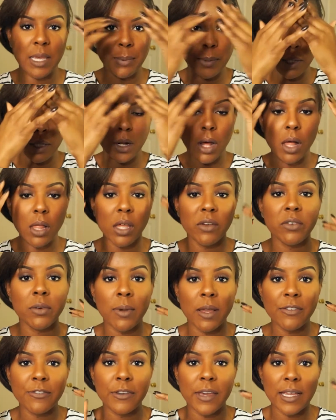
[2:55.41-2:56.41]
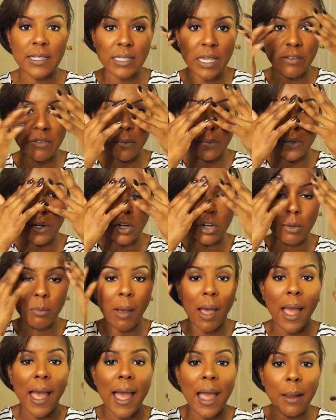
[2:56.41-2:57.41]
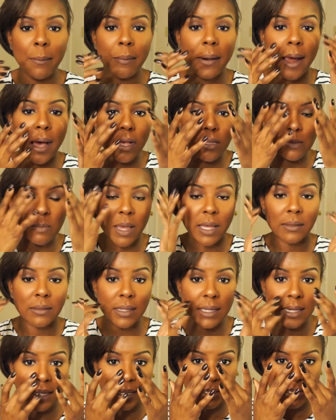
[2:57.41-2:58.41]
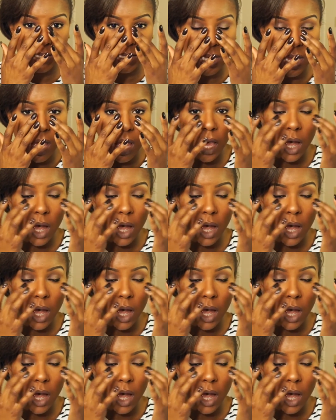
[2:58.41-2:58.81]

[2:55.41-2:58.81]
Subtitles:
I put it all over my face. I even put it on my eyebrows, my lids,